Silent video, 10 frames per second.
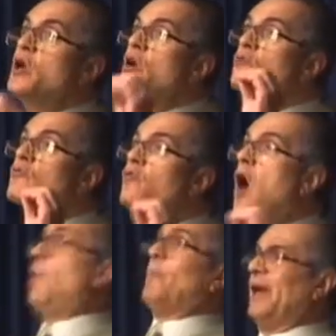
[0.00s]

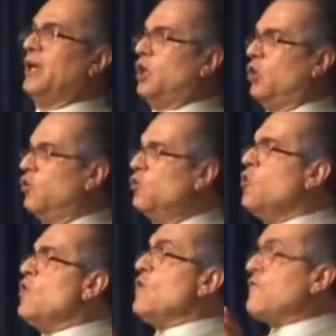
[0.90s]
robbing you
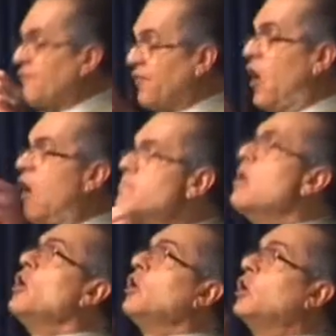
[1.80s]
from
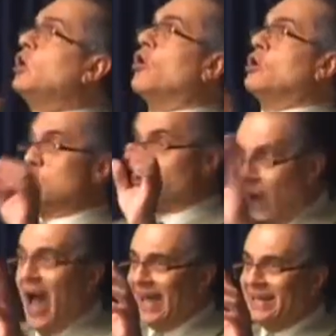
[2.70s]
your
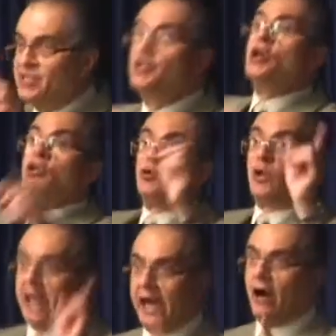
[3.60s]
right to
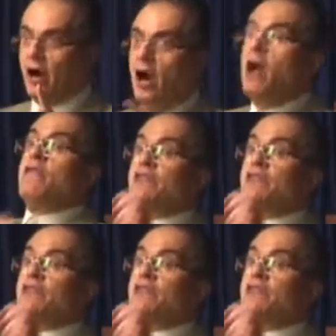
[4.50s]
hear the